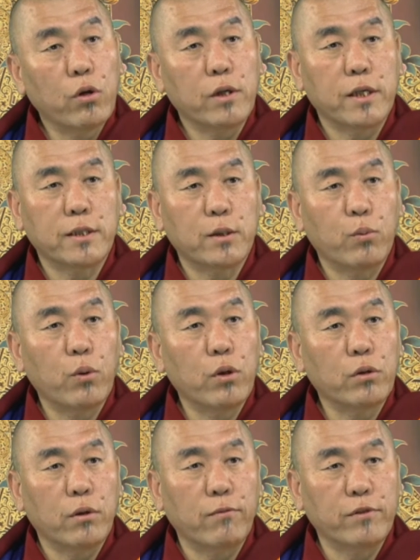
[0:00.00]
is a
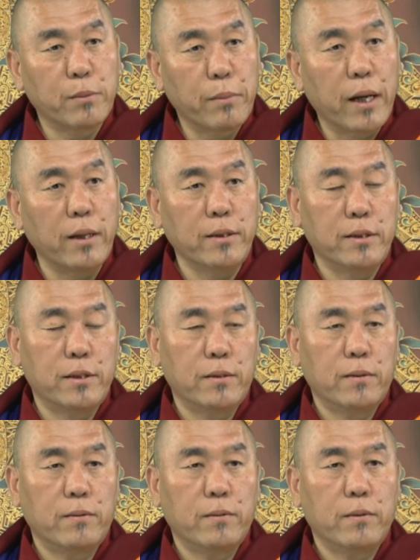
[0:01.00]
world of demand.
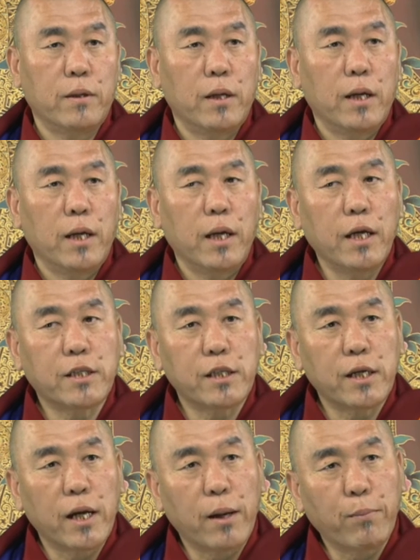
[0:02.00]
Each
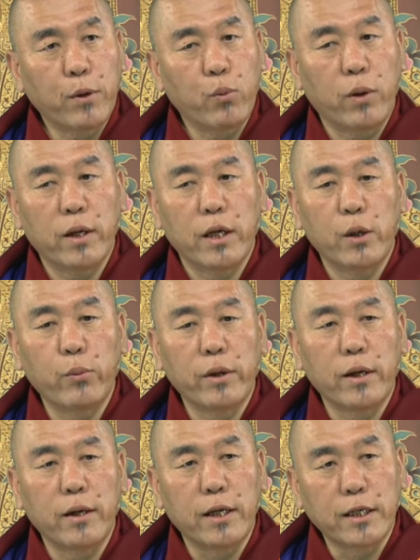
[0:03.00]
and every one, even
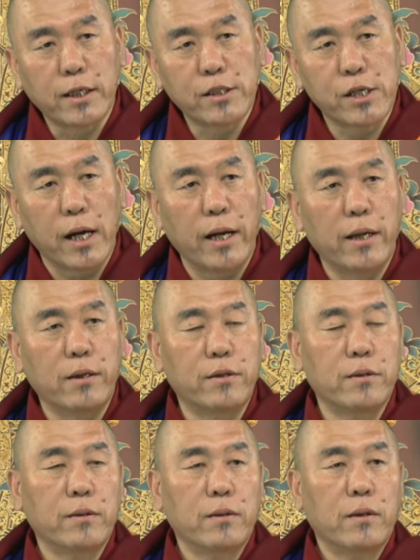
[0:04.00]
a little child,
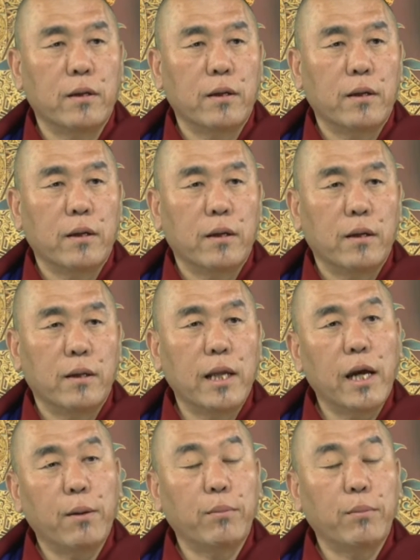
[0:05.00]
they have